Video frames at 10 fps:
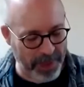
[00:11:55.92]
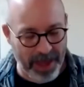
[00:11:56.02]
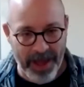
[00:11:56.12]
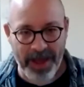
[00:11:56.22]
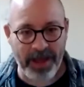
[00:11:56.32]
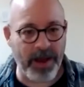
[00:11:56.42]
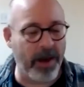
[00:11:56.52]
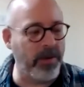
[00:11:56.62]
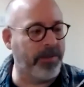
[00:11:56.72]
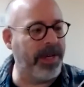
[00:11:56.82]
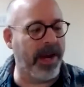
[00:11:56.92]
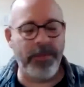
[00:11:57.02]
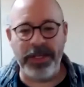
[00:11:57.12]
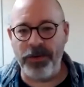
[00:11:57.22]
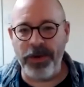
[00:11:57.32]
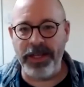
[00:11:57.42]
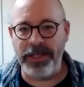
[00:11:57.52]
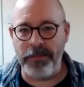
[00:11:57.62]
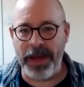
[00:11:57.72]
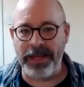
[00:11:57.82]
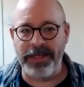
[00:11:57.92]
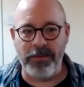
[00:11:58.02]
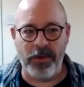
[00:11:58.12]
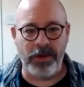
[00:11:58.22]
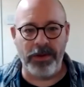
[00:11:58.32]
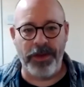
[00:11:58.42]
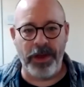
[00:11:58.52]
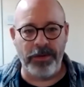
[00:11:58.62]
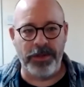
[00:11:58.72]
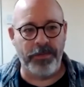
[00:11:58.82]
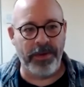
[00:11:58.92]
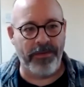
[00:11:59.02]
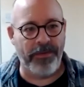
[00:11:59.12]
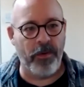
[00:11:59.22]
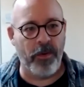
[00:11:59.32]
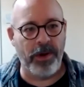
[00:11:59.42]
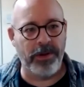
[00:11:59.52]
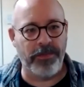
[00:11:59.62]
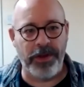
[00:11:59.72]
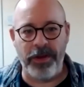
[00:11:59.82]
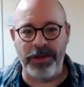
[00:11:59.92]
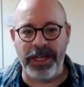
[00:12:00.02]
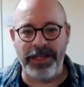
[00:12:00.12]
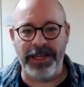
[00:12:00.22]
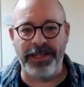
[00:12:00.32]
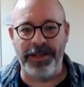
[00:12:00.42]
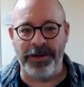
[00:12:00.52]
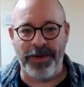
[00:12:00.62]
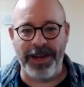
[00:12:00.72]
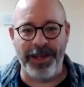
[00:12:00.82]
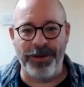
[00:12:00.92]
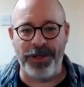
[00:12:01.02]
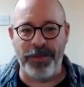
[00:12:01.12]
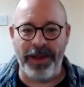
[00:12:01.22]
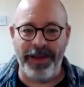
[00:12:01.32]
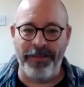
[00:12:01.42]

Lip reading: I've been talking to Matt at World of Ukes before World of Ukes existed, when it used to be